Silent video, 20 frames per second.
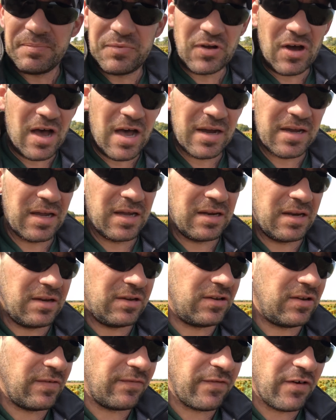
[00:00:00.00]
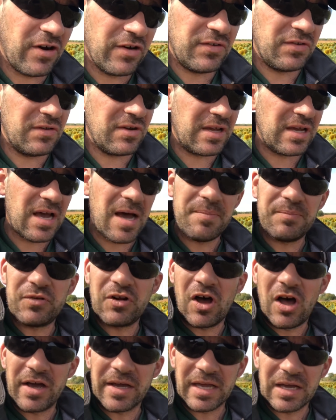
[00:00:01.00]
talking diversity. I'm
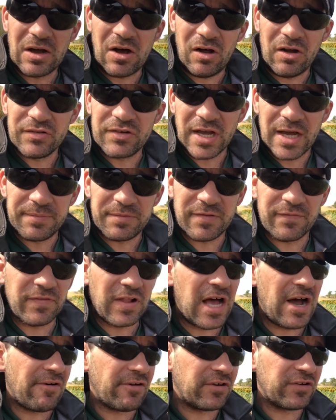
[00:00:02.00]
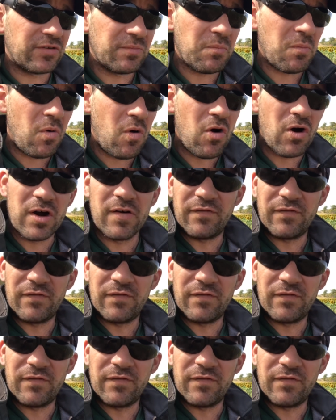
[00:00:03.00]
talking all types of flowers. More